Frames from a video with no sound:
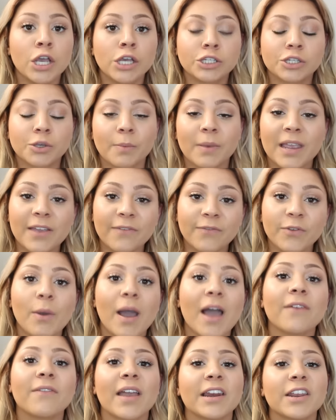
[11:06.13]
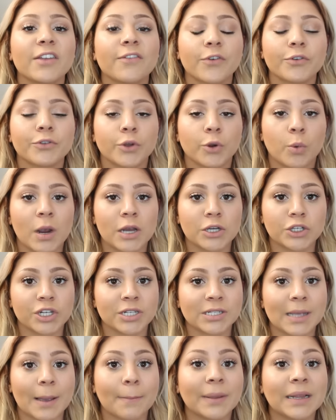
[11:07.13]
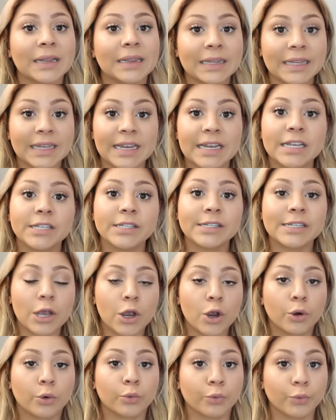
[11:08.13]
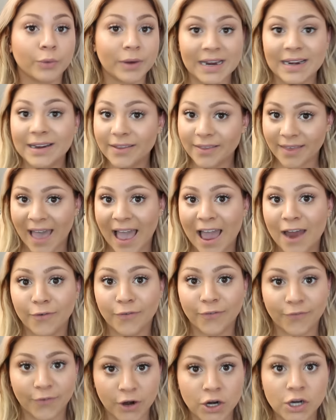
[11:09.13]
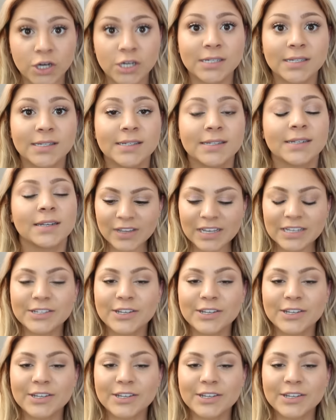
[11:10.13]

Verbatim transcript: so if you have any further questions, please read that first.